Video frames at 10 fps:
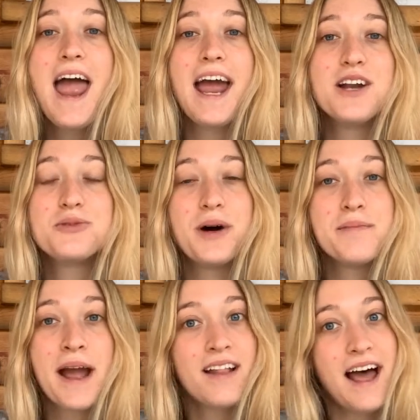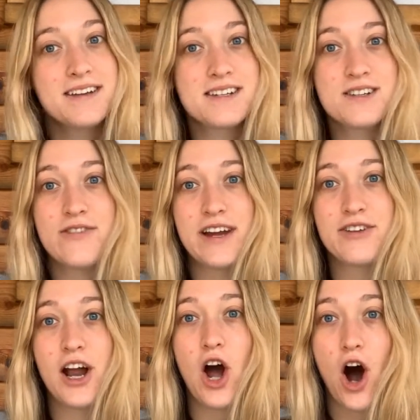And one of my class's
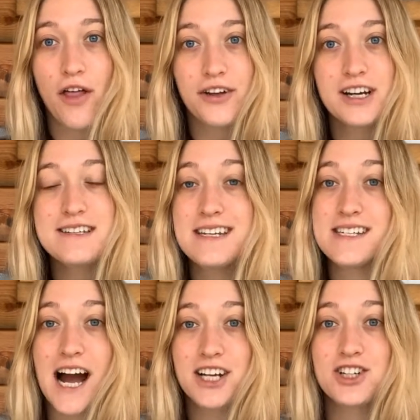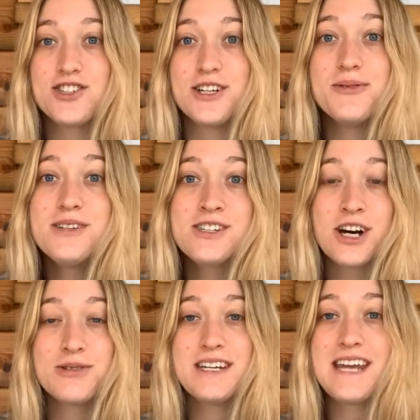favorite authors is Dr. Seuss.
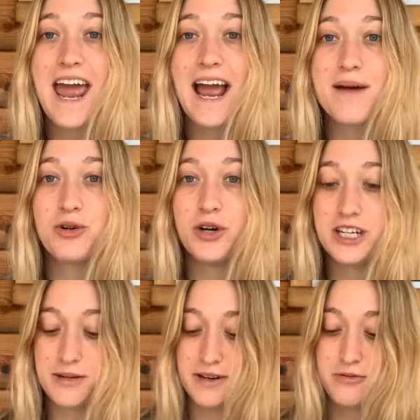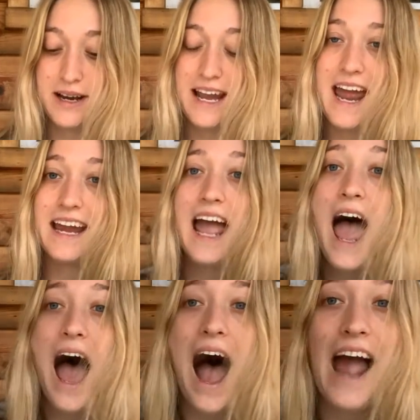So today I'm going to be reading
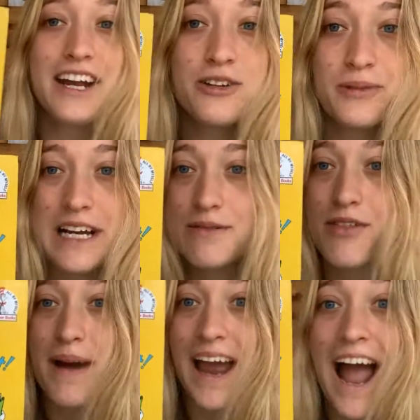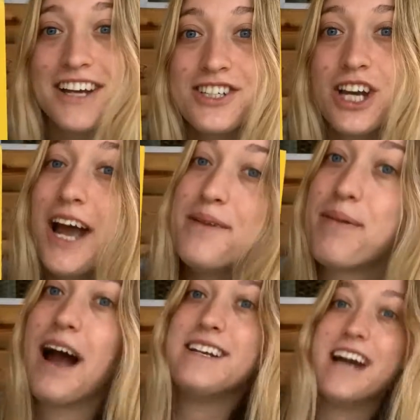I Can Read With My Eyes Shut
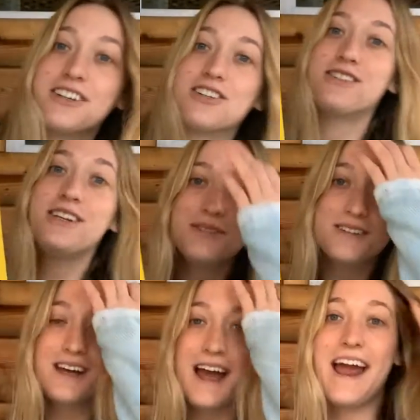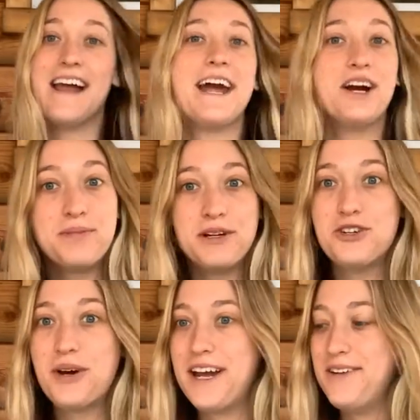by Dr. Seuss. And I hope you
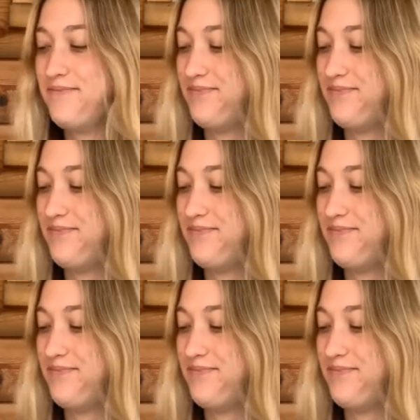enjoy it.